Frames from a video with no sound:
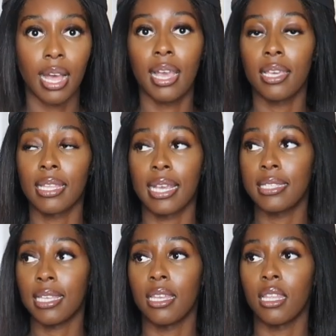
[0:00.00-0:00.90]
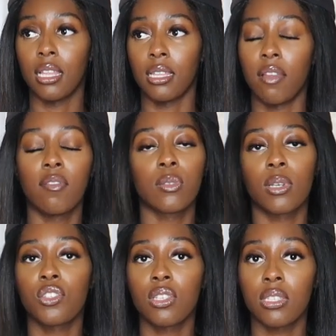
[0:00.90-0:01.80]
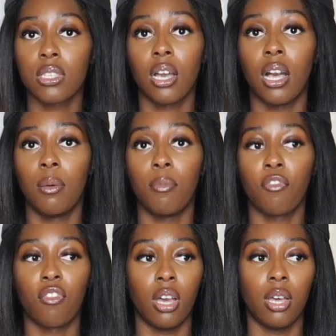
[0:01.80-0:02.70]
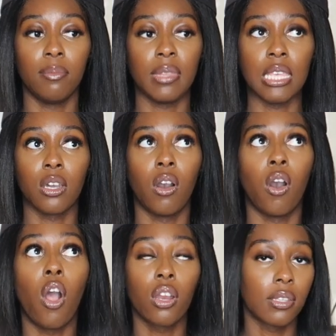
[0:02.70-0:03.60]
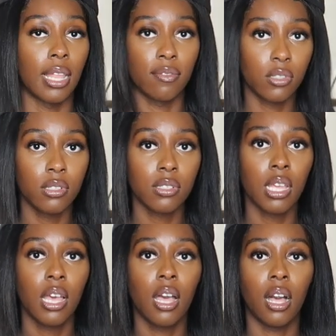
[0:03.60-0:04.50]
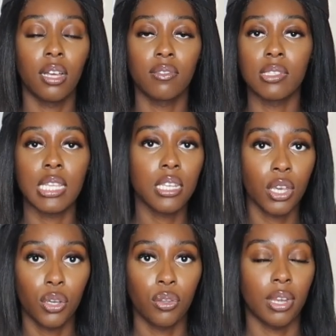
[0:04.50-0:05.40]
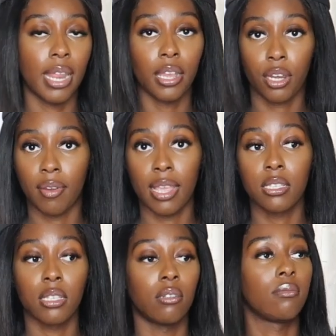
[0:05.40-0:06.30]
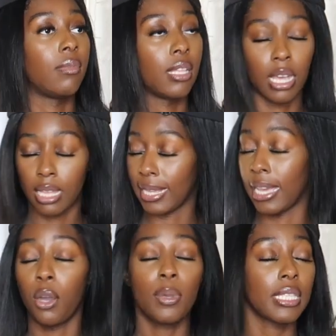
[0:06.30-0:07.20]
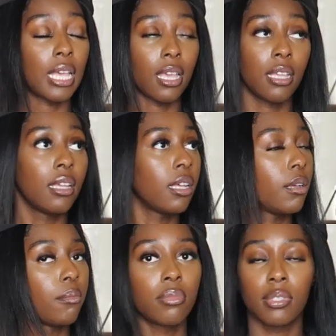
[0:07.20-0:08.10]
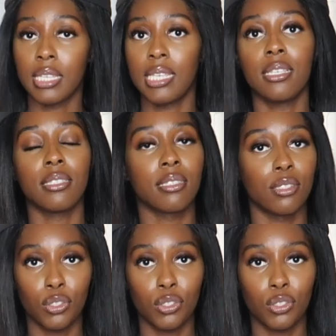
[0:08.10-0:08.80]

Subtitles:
Like I said, a lot of those questions come from the hard levels of LeetCode and HackerRank. So like I always say, please